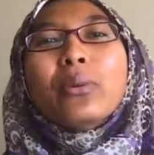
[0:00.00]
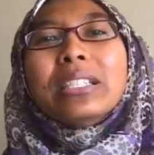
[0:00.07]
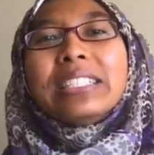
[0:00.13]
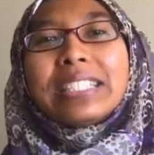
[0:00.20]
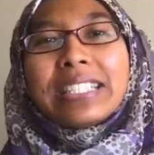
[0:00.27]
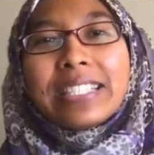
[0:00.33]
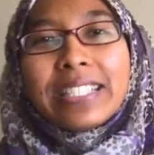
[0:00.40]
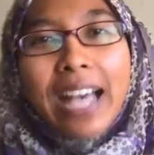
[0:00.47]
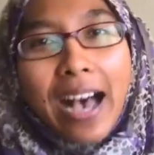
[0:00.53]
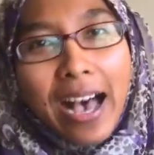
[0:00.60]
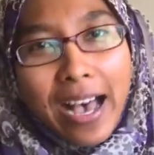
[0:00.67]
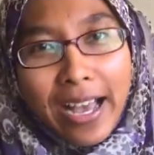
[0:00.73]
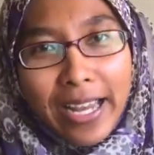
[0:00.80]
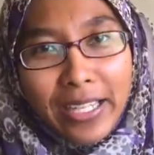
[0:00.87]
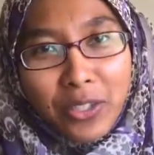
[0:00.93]
will
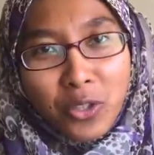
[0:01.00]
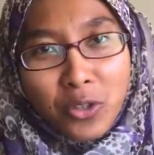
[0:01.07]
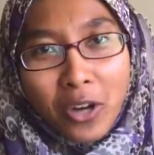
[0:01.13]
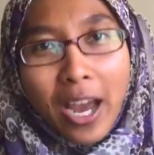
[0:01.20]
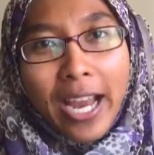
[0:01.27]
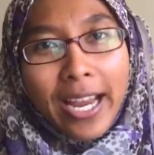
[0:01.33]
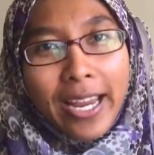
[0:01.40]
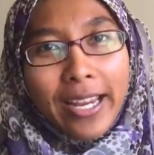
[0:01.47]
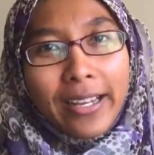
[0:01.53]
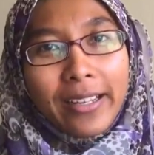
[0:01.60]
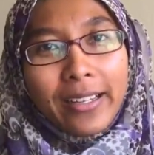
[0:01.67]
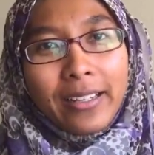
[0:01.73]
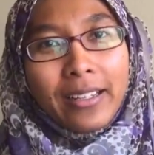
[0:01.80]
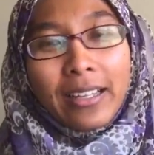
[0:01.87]
die trying.